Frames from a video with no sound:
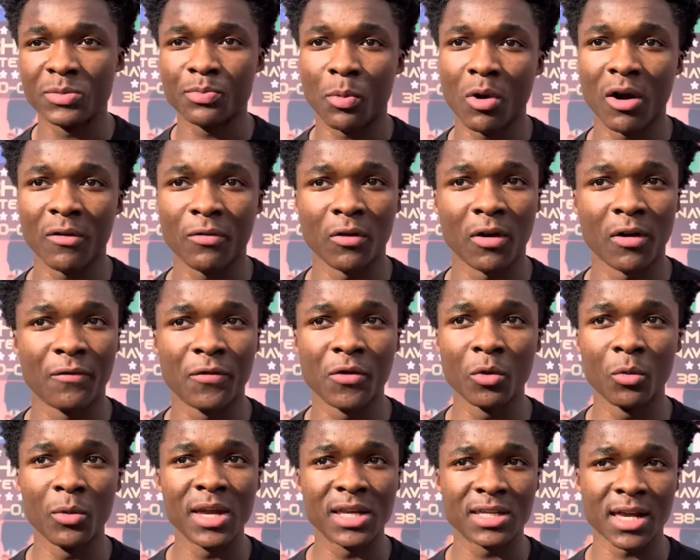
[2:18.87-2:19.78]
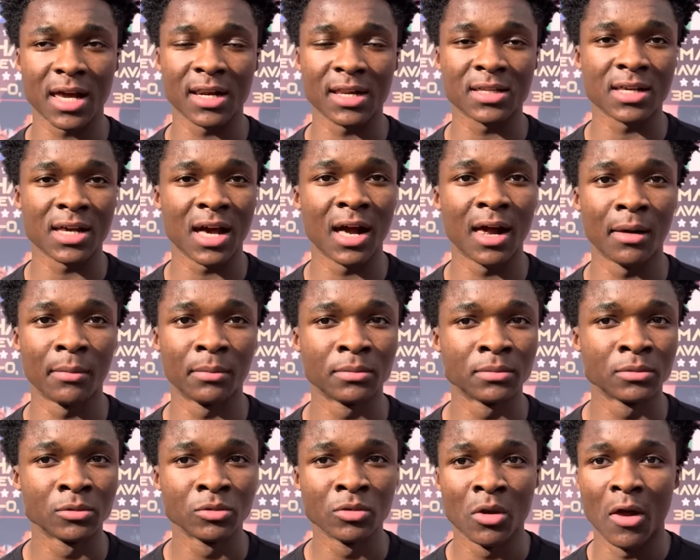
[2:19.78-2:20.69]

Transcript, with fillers: sparred for a few weeks at a time,